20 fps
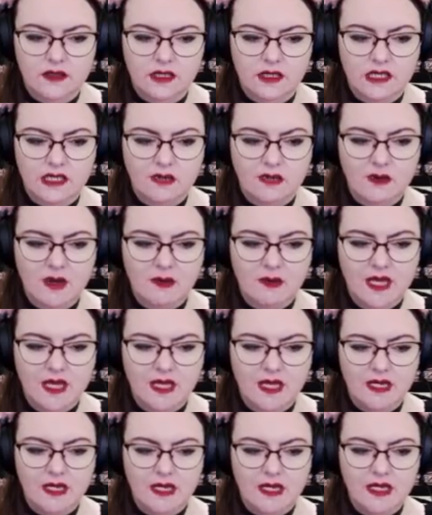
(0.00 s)
So maybe
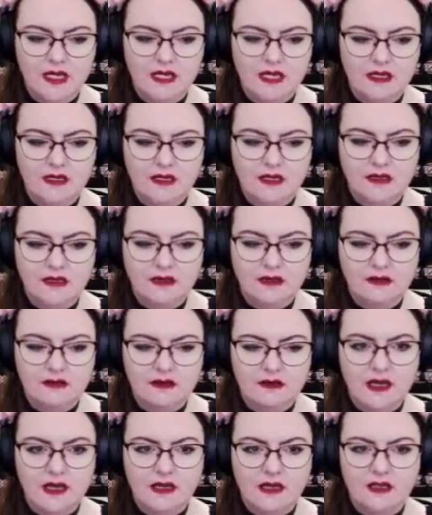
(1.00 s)
that is
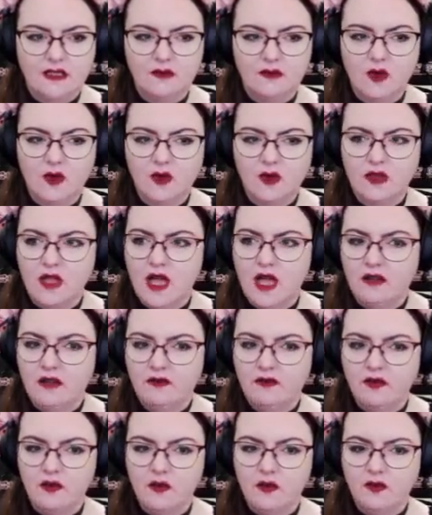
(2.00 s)
like some more
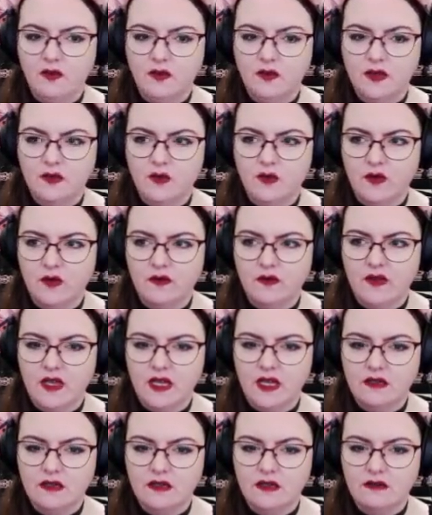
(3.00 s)
life or some more of
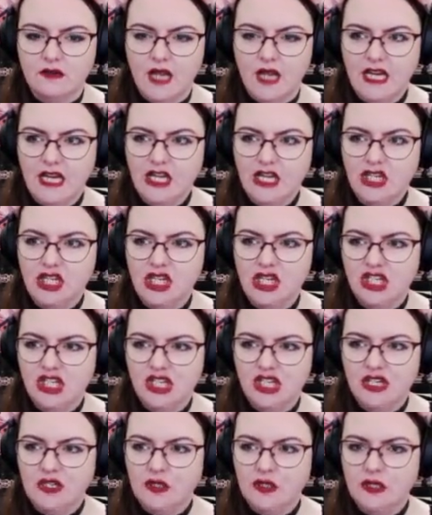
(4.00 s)
that energy
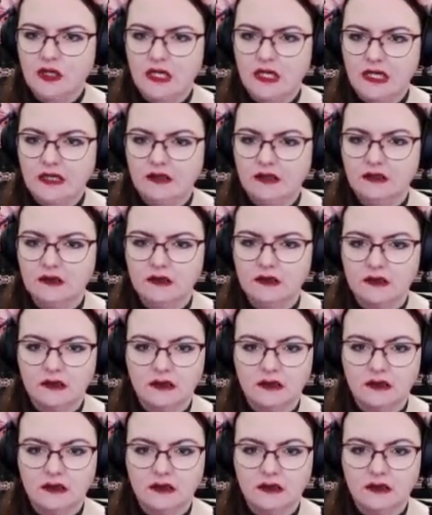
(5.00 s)
shield thing.